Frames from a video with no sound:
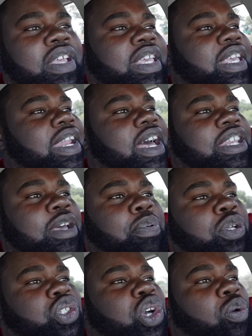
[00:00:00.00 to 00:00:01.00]
Get out there,
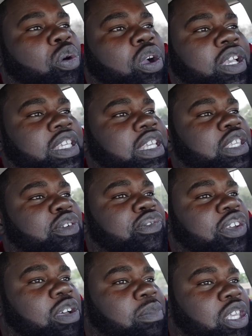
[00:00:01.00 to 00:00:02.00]
put your work in, you
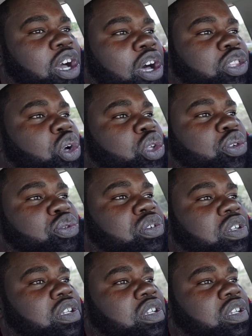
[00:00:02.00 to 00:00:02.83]
feel me? Although you, you know